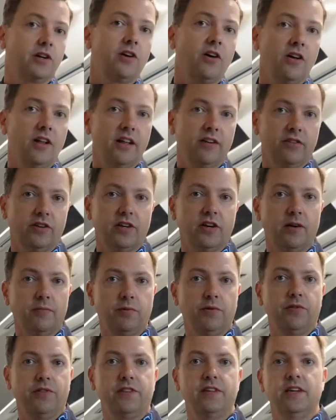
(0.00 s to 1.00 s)
call out a
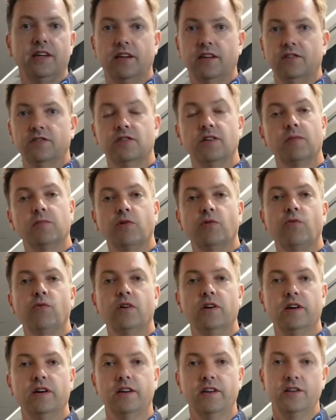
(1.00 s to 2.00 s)
couple things. Number
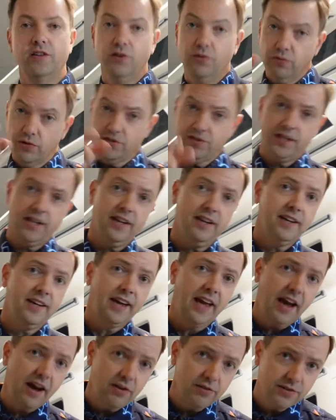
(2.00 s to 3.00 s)
one, you are
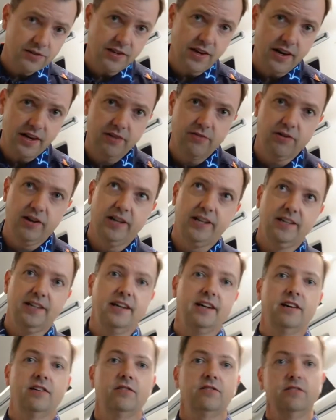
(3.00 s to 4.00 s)
standing outside right
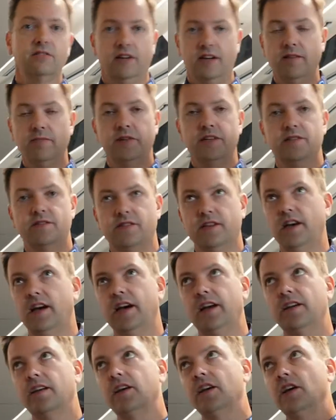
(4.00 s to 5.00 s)
now. I'm
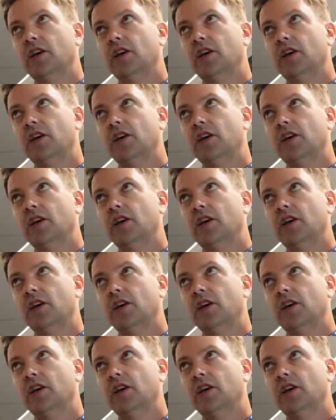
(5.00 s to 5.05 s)
inside.